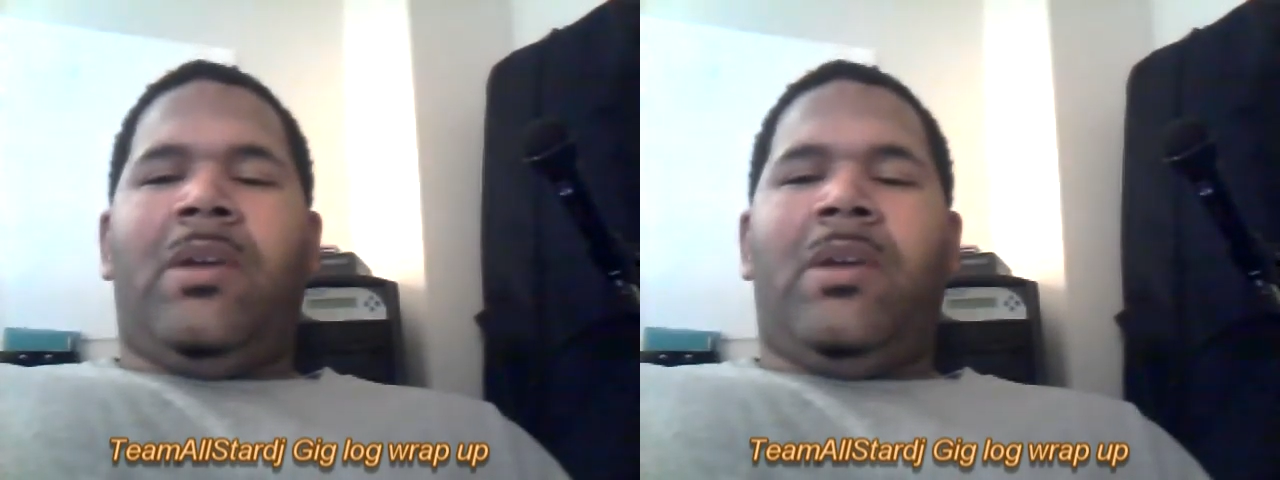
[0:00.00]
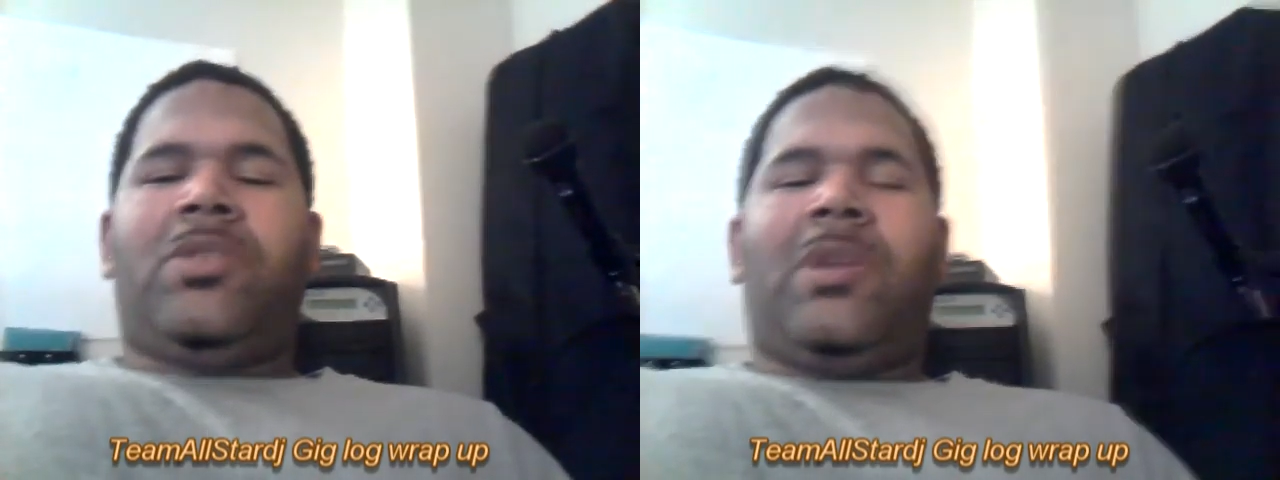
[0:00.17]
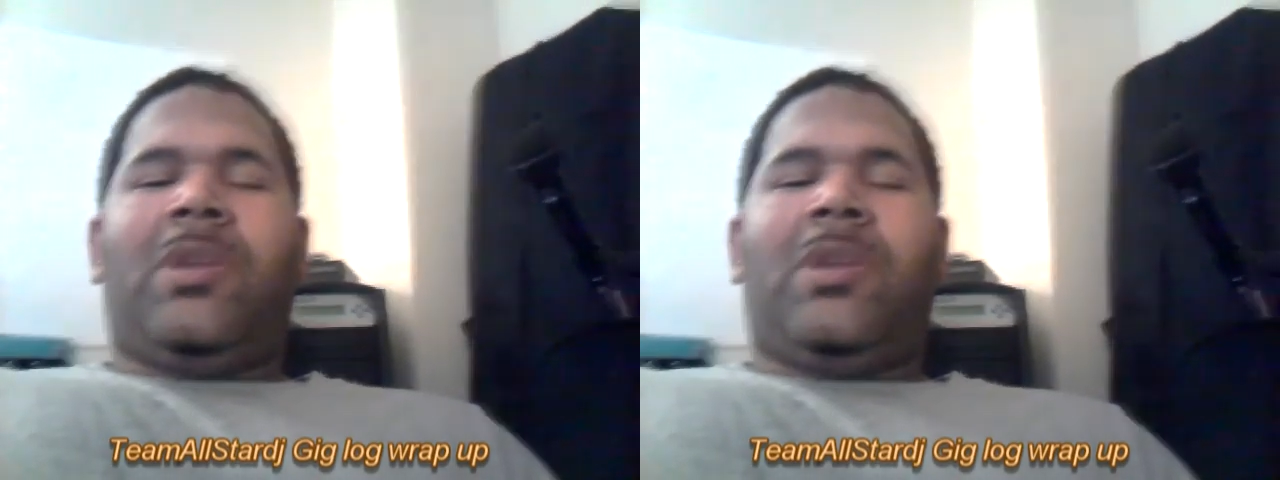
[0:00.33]

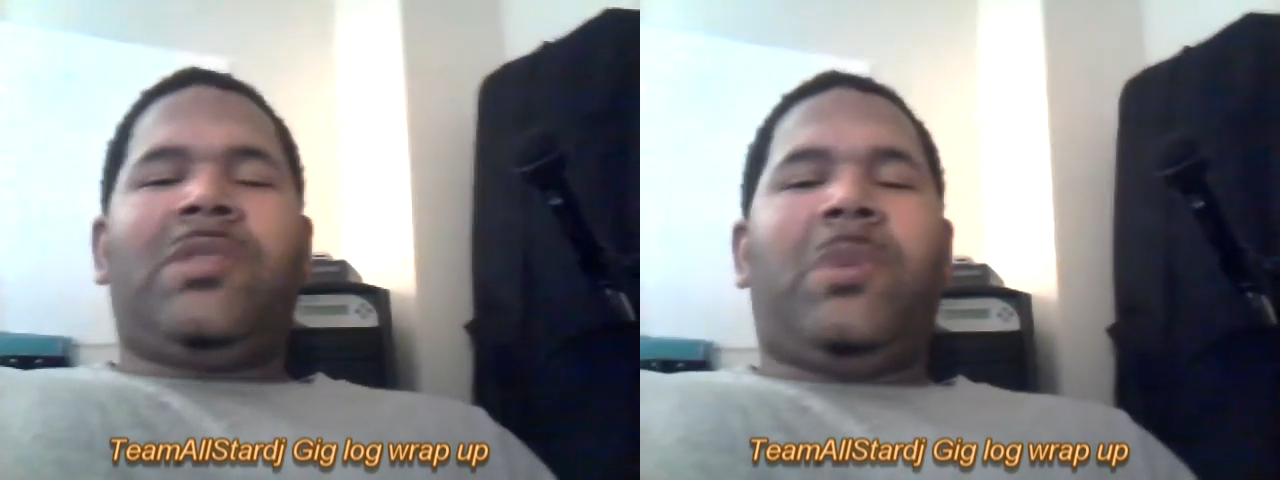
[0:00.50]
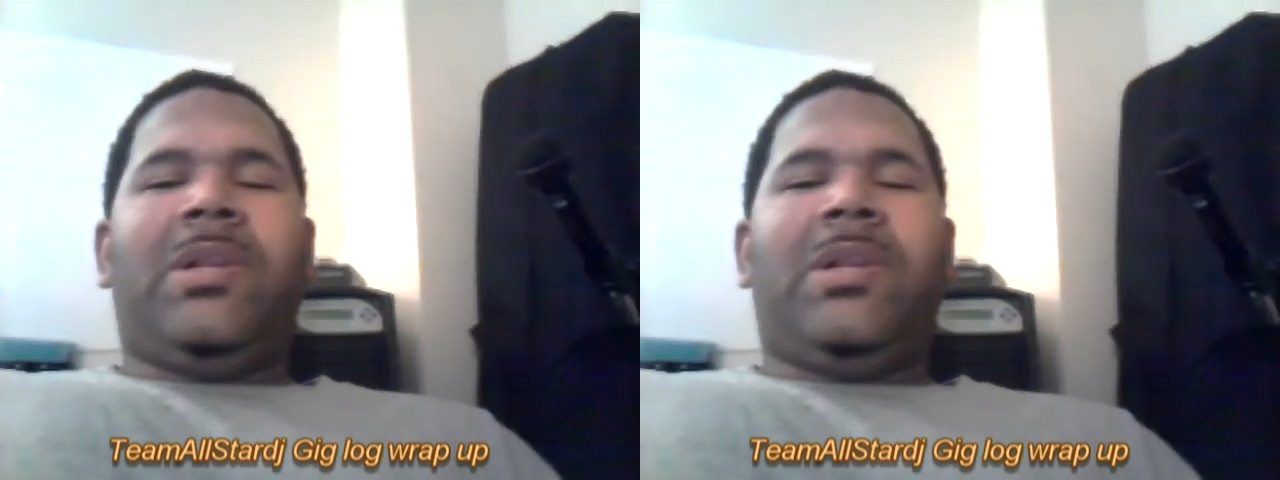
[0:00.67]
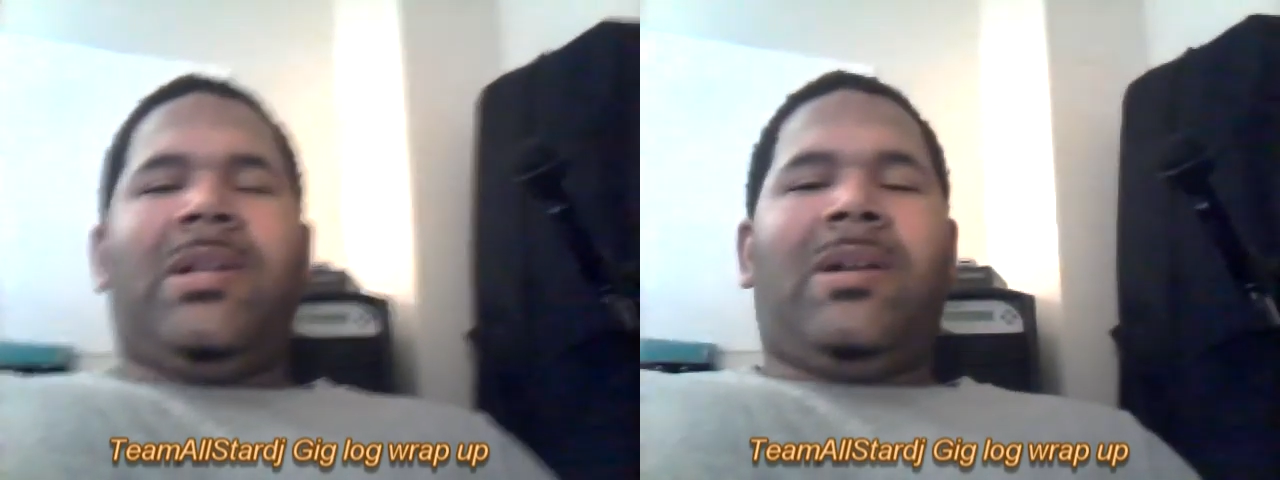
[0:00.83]
So I just
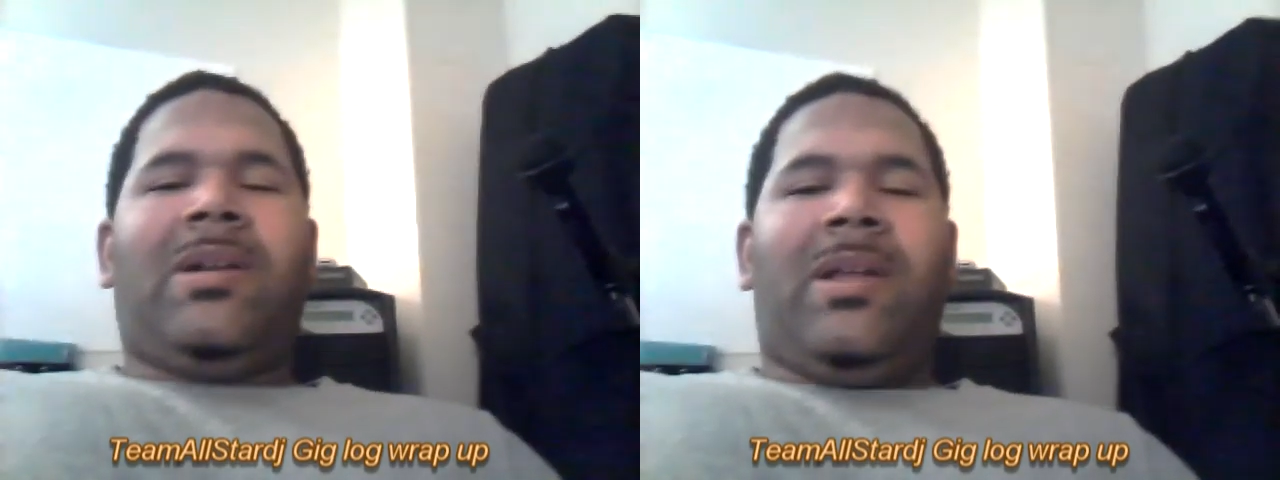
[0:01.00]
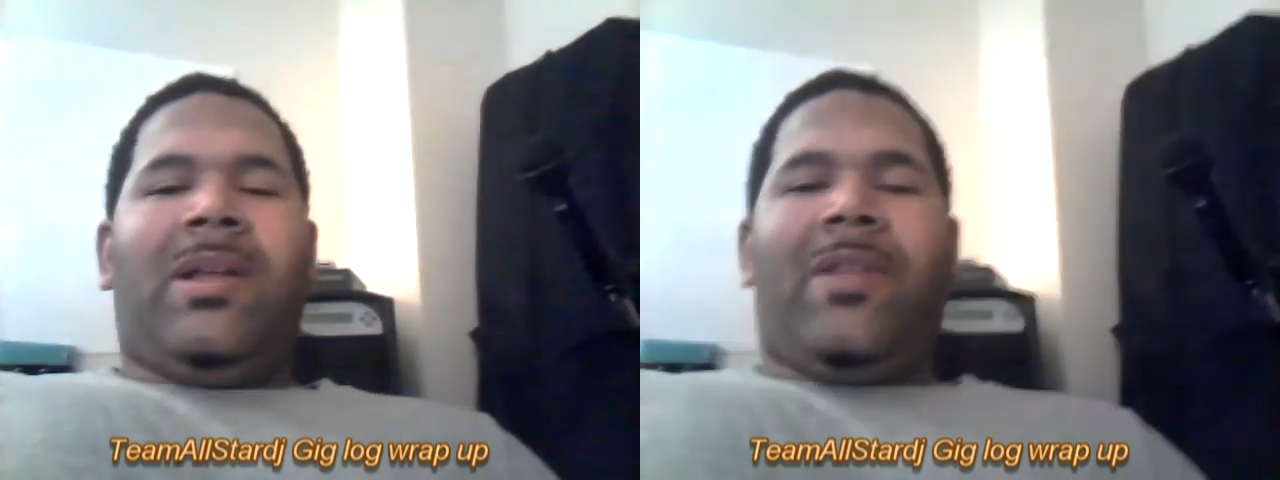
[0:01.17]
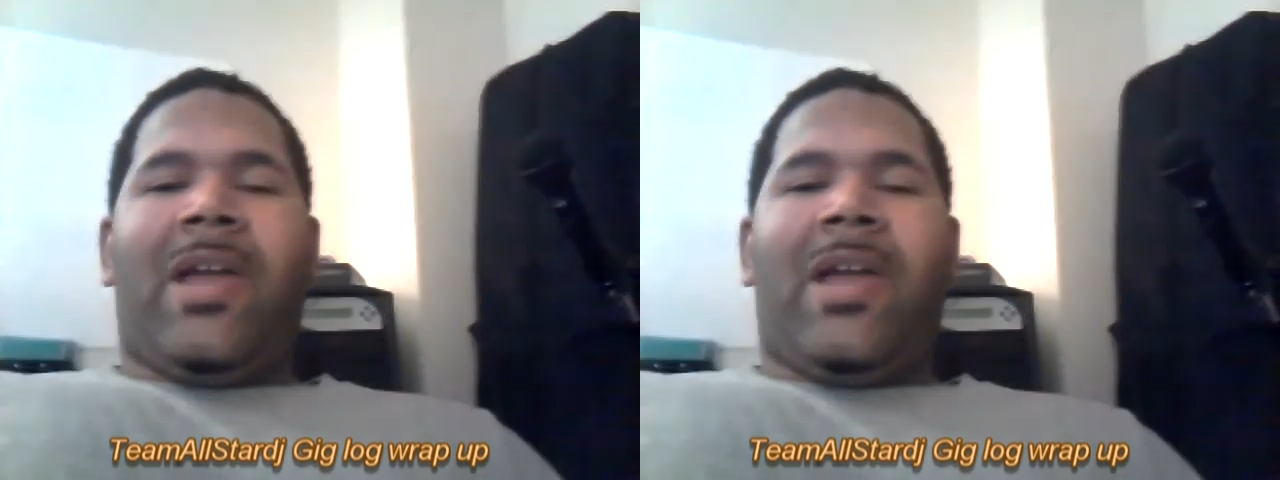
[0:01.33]
wanted to
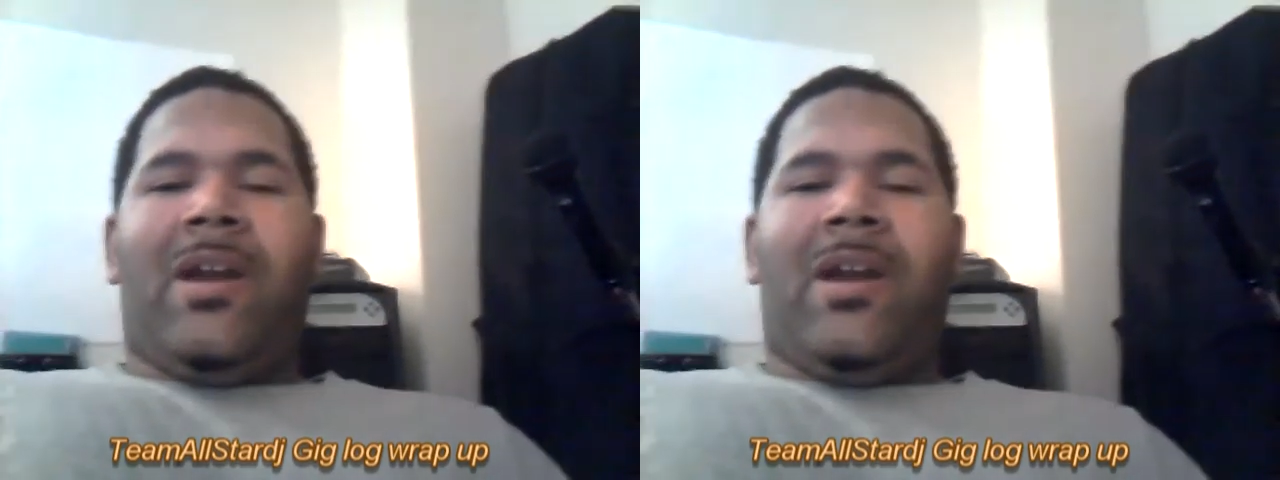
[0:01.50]
clear that